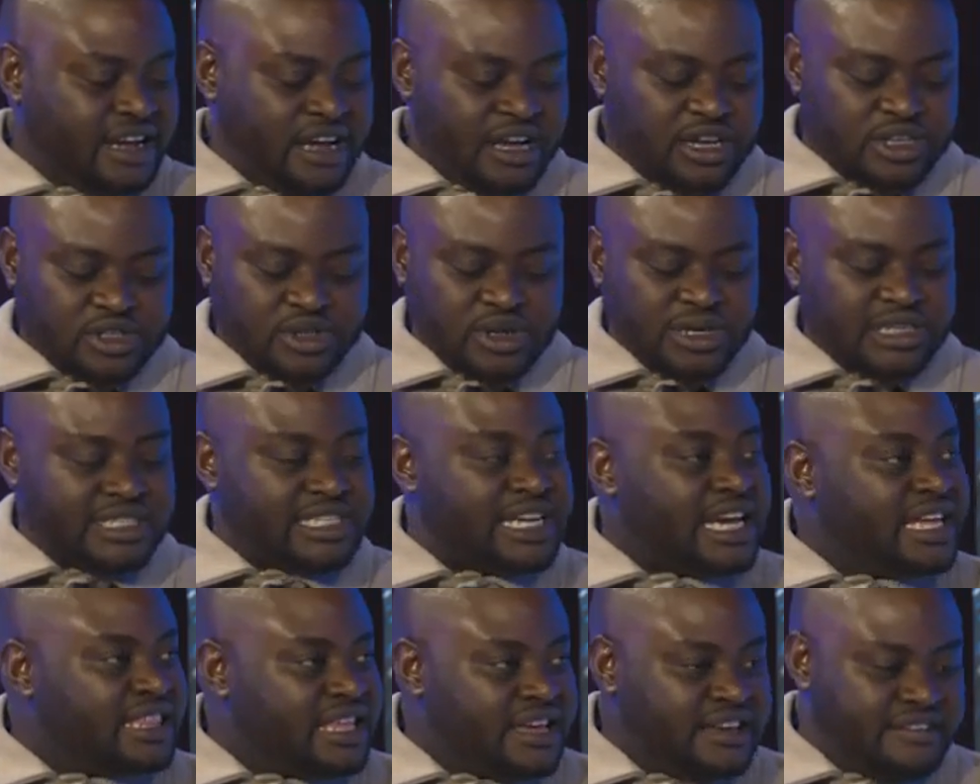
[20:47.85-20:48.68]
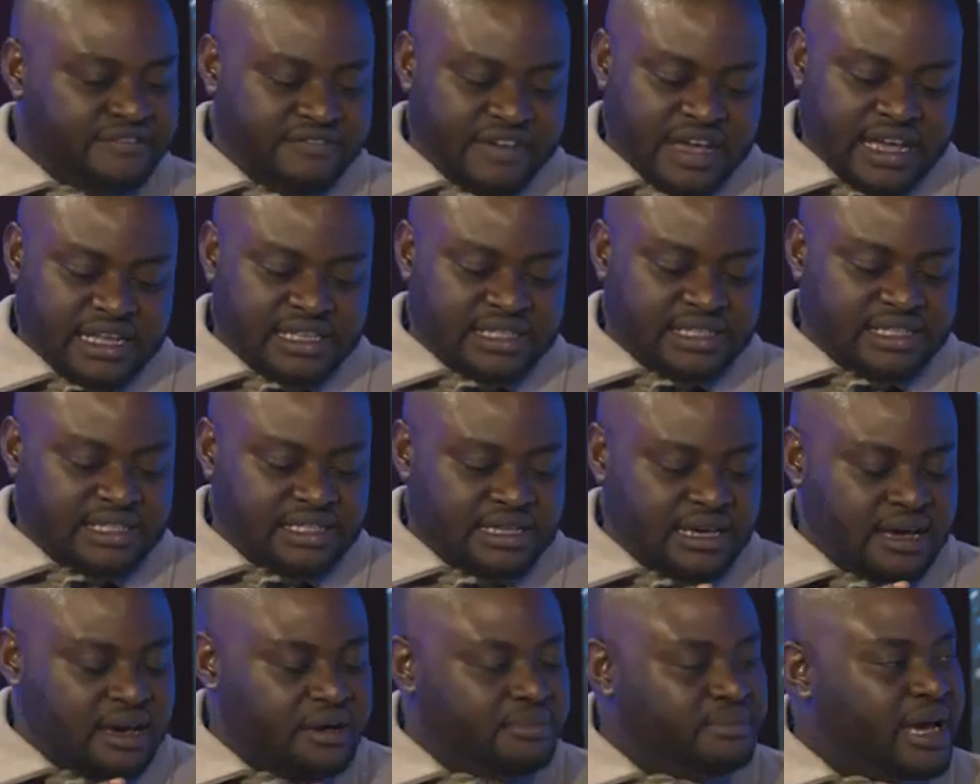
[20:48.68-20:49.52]
So attend the events,
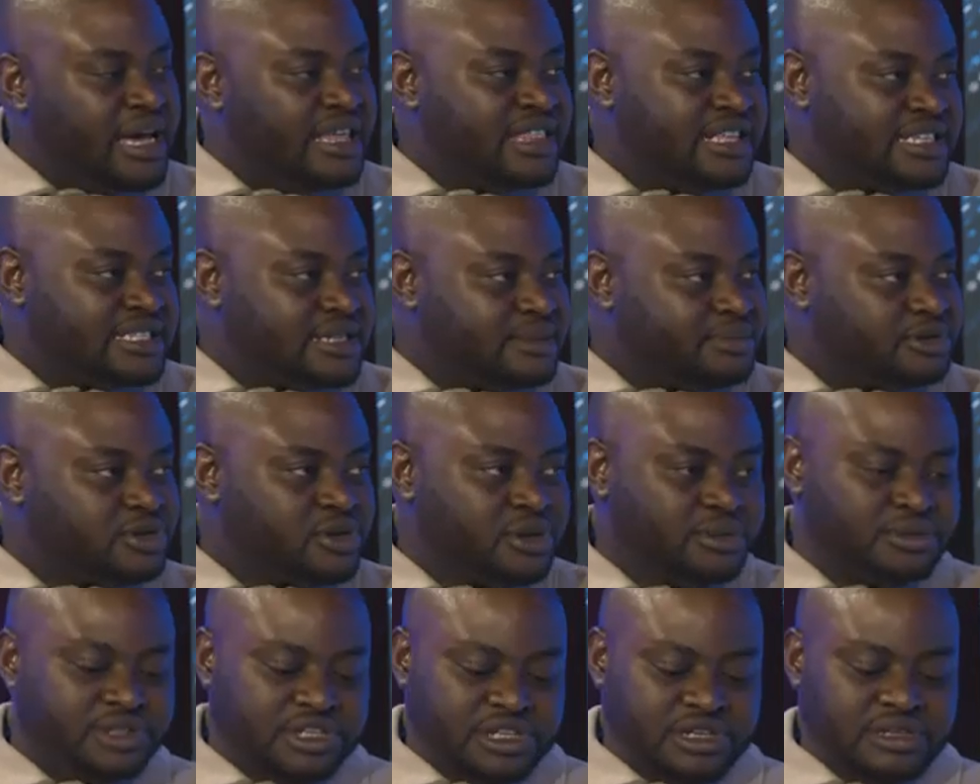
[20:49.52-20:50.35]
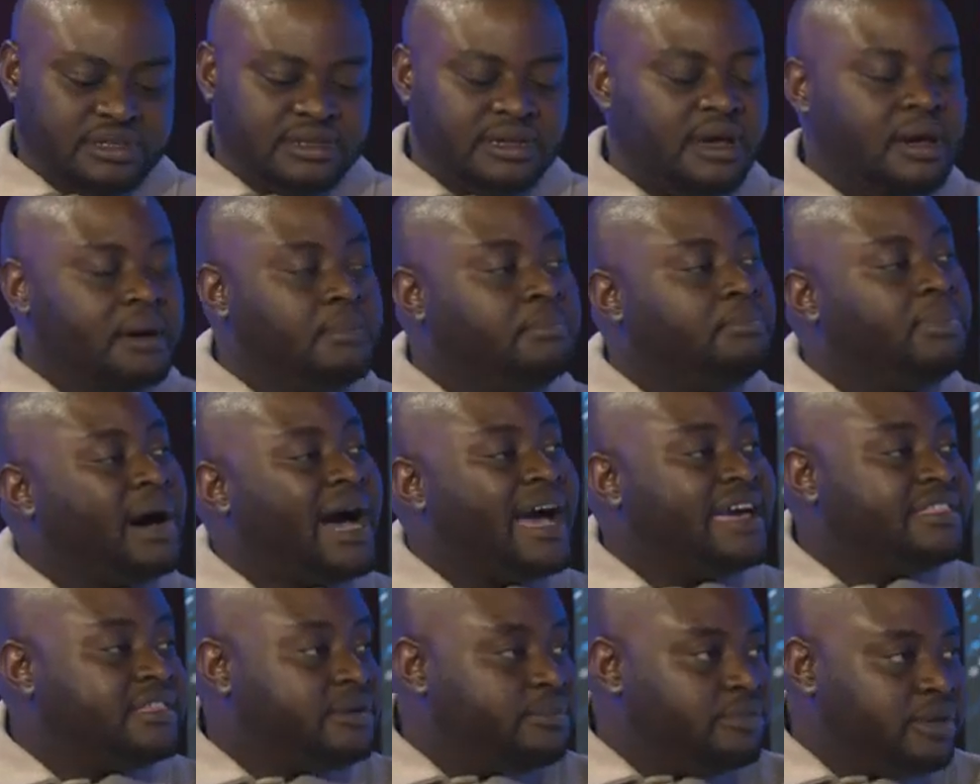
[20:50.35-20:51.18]
pay the subscription,
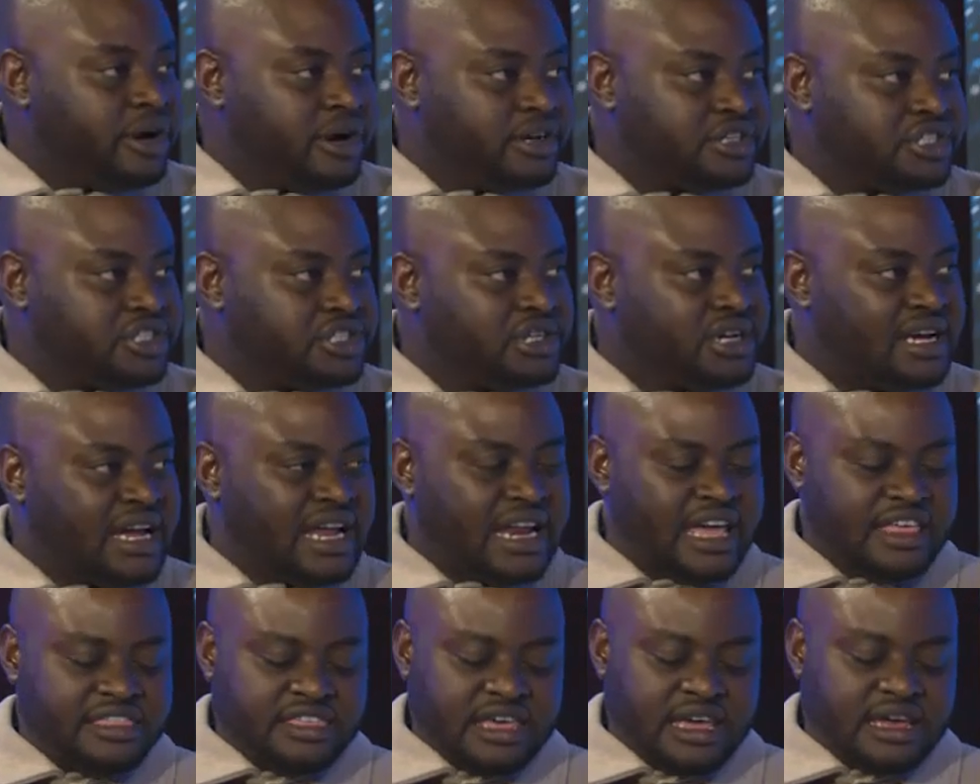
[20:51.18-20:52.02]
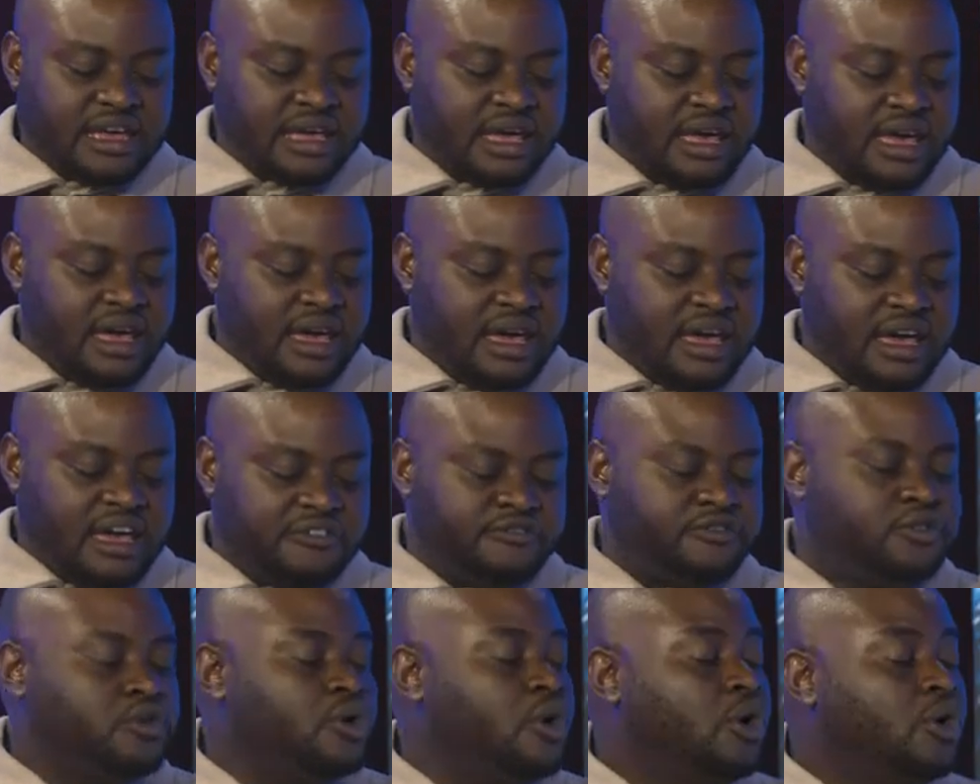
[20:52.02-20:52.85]
buy the merch. And I think
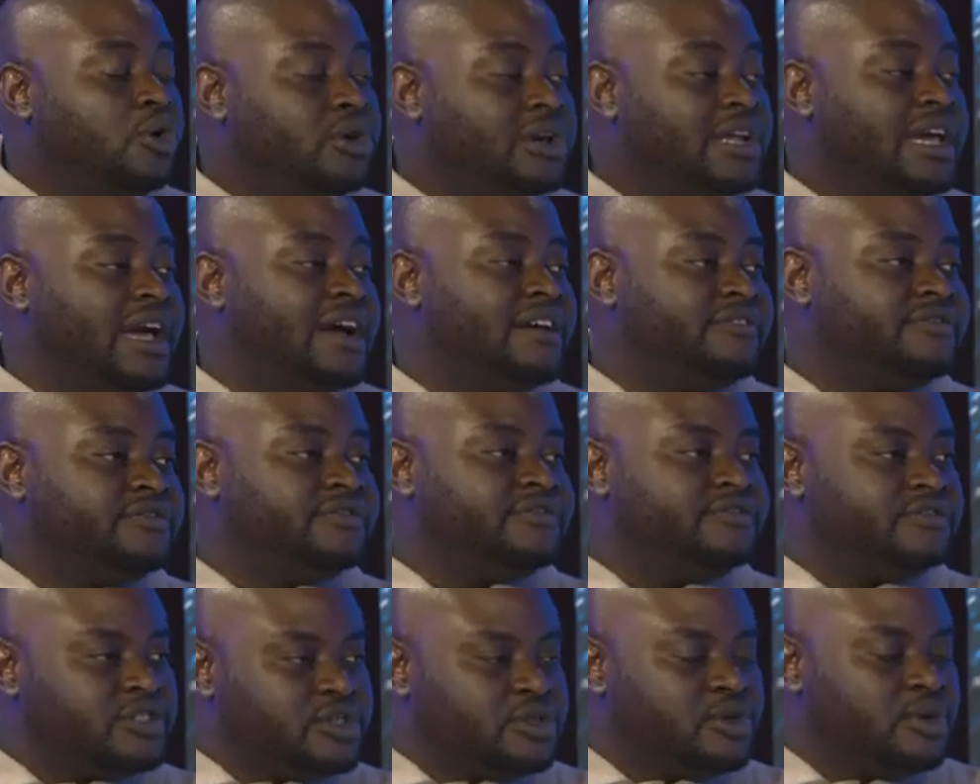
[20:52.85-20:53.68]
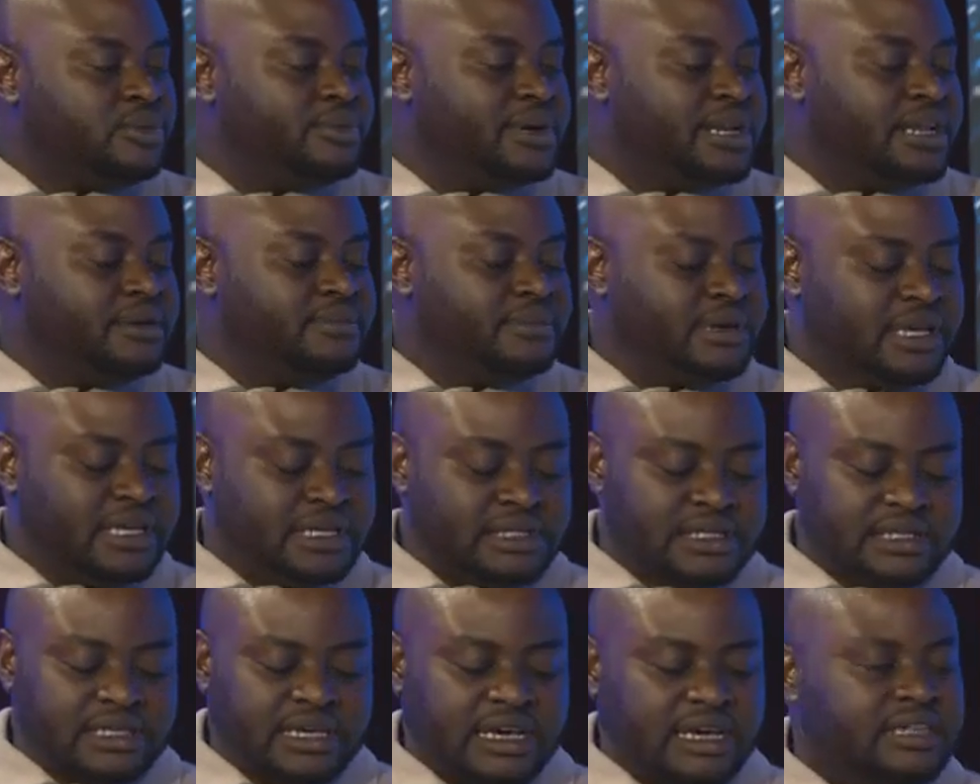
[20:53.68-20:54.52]
if you only have so many
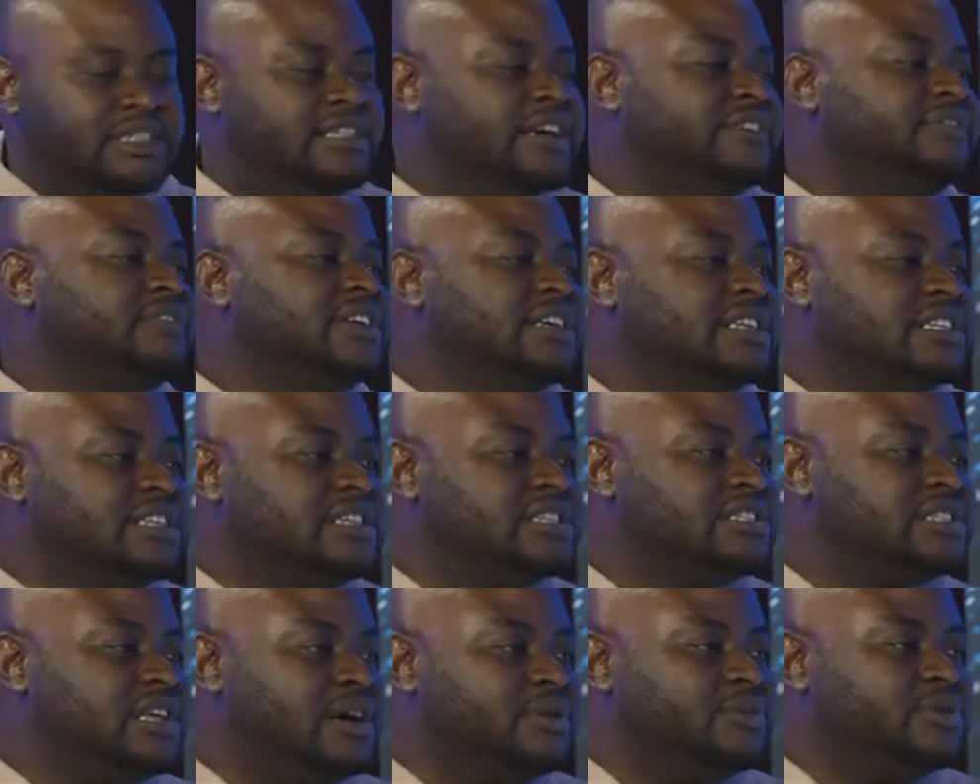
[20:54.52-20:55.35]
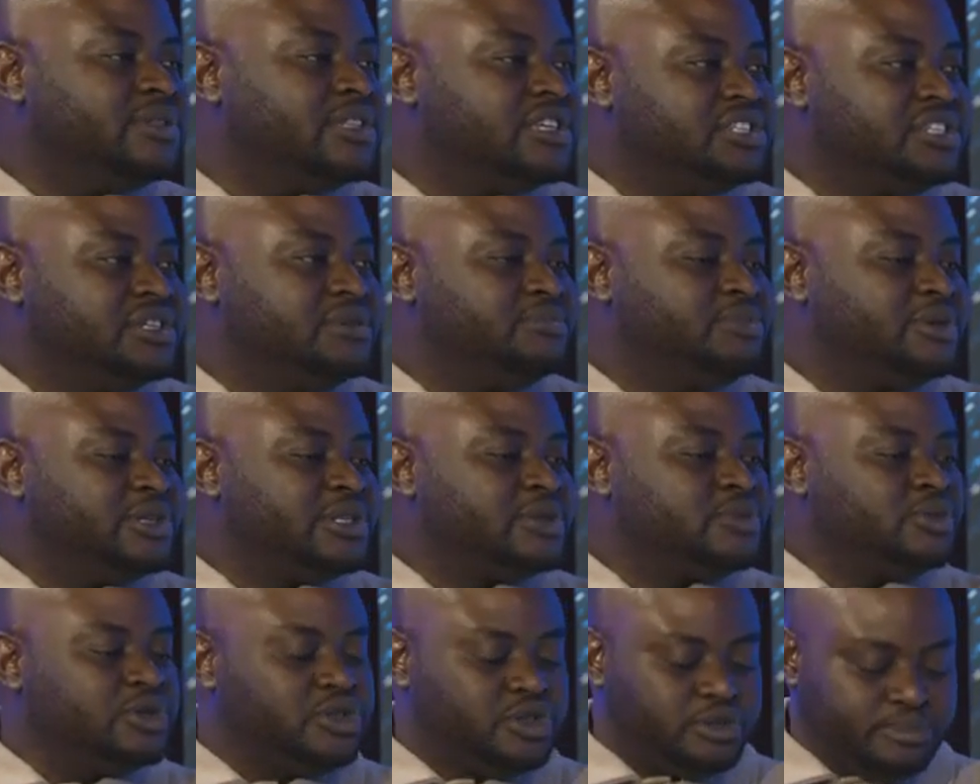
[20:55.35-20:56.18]
means, definitely start with the cheapest,
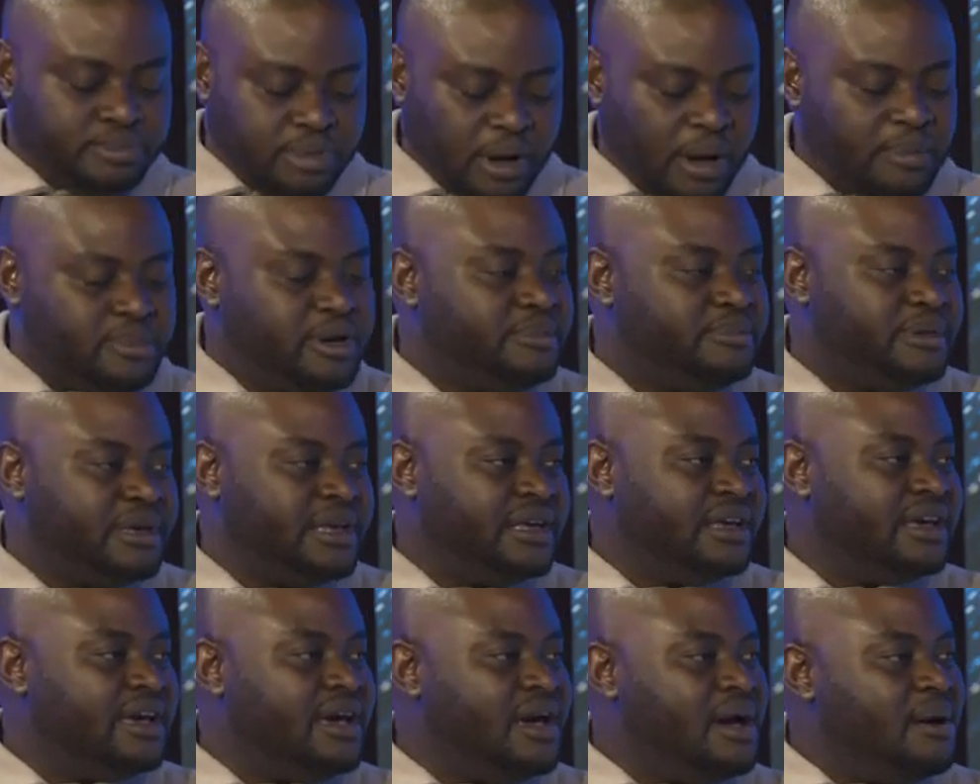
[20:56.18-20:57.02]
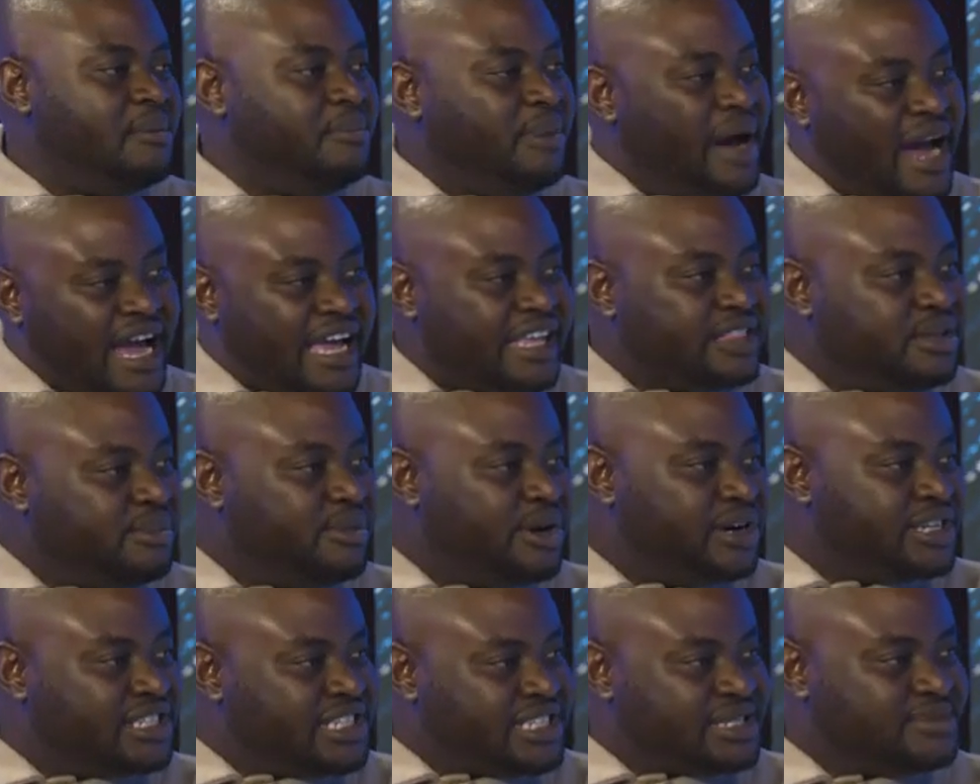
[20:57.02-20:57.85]
which would probably be buying the
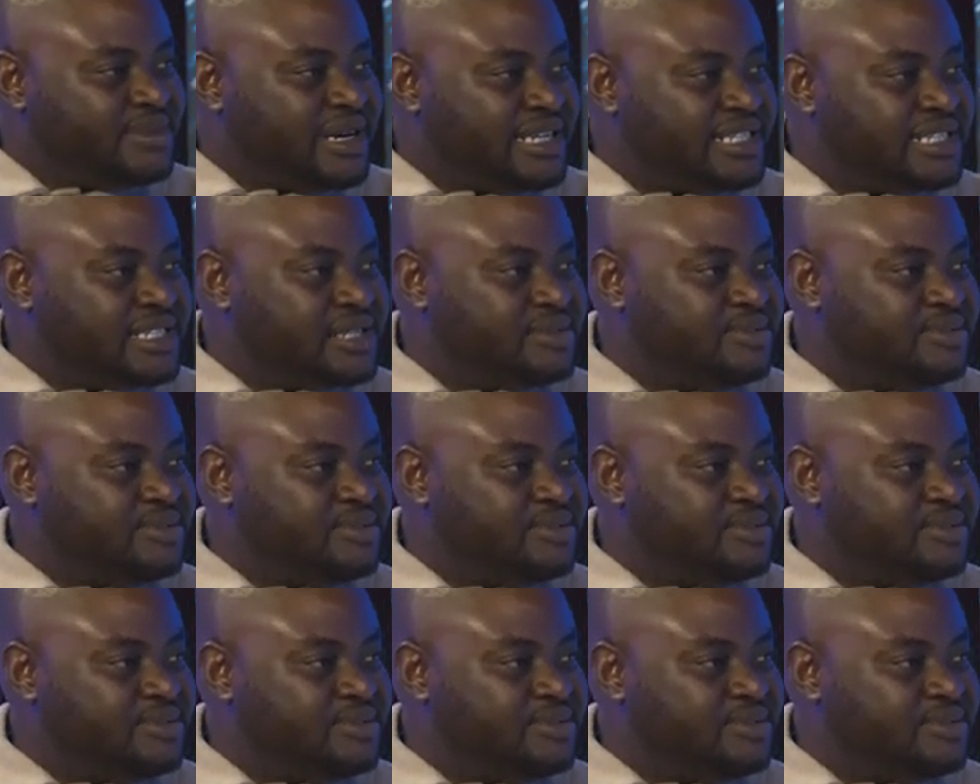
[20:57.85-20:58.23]
merch as much as